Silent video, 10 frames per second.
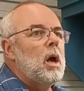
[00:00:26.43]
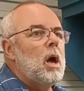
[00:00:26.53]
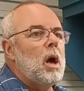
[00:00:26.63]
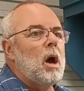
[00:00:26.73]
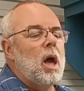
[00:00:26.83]

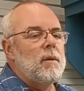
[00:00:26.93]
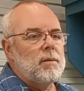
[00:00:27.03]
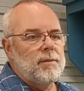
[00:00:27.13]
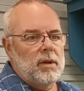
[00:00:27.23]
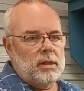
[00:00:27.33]
I have
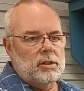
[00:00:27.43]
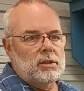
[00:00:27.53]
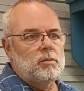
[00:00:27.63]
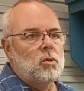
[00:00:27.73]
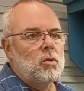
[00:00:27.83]
a fairly
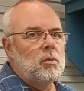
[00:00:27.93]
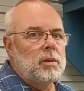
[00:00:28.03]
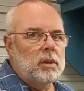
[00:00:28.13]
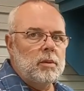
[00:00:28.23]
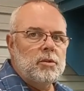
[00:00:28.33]
small
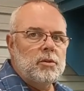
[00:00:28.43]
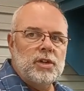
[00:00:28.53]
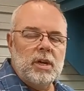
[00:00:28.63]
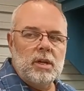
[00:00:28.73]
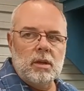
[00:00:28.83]
milling
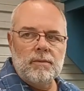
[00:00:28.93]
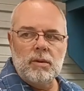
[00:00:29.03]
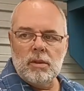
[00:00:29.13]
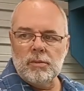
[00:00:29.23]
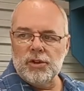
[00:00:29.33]
machine, a
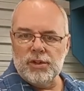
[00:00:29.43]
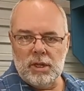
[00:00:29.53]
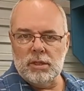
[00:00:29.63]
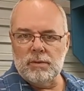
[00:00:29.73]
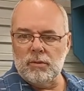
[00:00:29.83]
few other
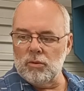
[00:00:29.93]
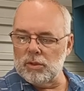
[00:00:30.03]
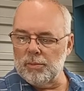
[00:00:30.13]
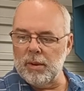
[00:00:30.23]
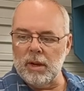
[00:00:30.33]
machines, and of
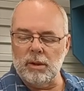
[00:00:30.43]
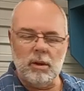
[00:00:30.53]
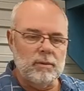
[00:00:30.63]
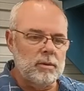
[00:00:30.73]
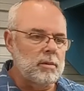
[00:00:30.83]
course a
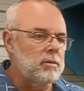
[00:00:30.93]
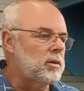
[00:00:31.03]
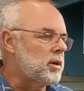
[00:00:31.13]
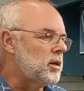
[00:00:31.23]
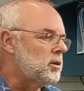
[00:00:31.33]
pantograph to my
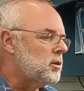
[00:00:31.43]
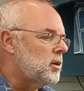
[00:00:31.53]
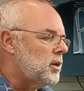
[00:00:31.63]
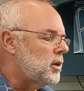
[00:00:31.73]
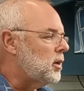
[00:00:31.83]
right hand
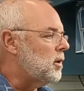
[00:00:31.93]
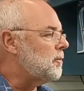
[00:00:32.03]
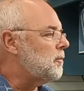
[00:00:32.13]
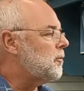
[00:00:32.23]
side here.